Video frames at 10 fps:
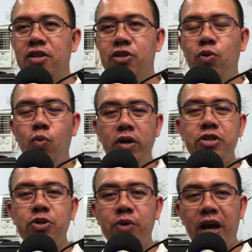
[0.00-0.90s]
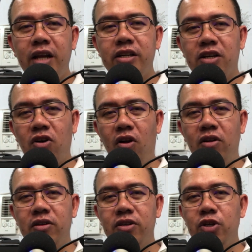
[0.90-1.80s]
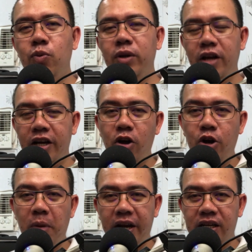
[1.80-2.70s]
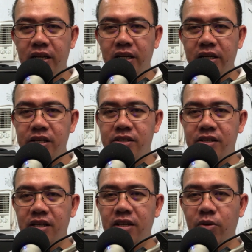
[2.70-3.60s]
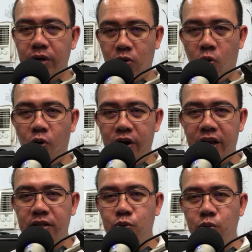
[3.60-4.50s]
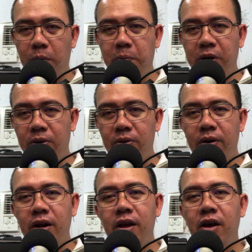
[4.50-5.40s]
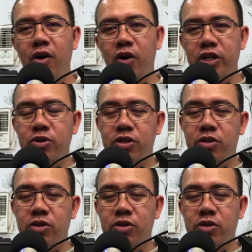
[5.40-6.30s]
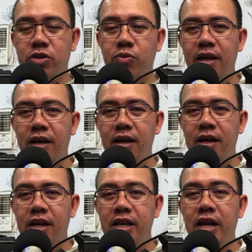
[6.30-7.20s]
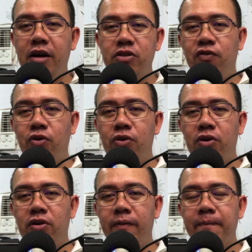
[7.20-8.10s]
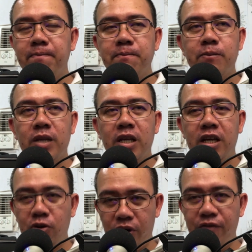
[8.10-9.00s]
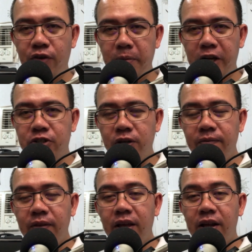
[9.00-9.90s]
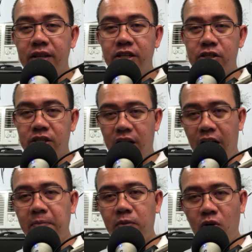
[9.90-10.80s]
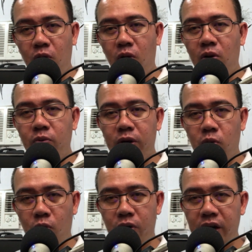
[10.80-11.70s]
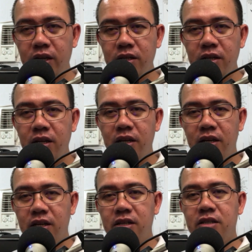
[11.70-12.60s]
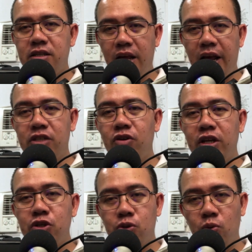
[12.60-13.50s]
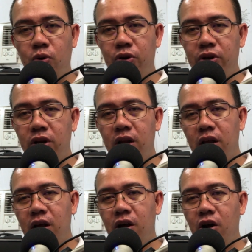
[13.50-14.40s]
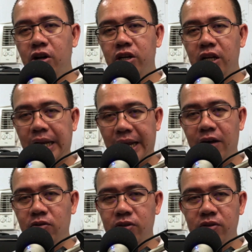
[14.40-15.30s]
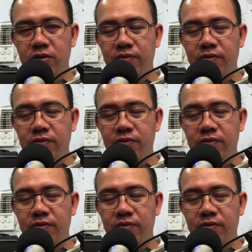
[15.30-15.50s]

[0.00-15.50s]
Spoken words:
So once you end the call, you will not automatically see the recording to appear on your screen. Now, just for your information, the Skype call recording is actually stored on the cloud.